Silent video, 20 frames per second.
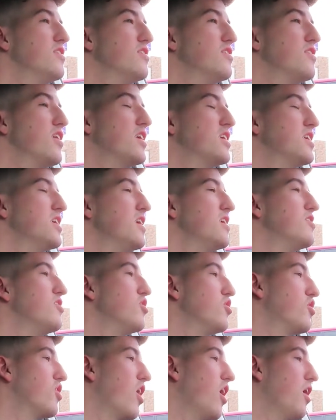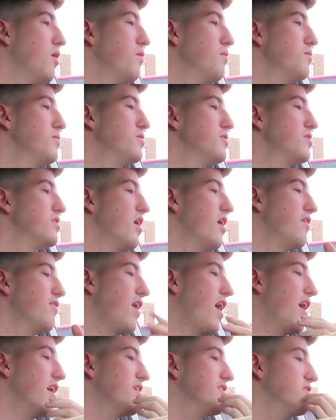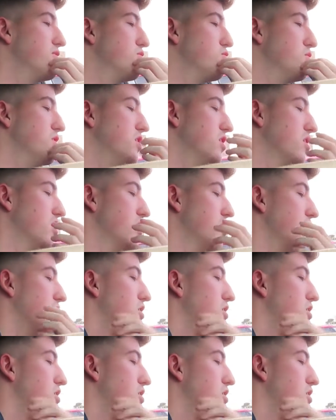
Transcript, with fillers: so I just need 2 cups of ice with the